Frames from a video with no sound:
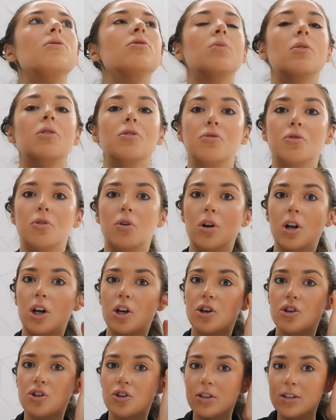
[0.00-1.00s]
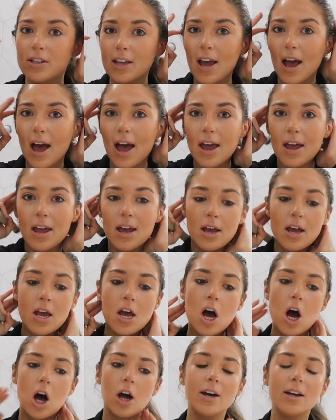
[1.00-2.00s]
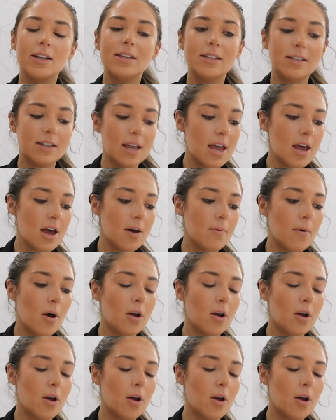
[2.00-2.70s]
Quite tall. I could just see her. I could see her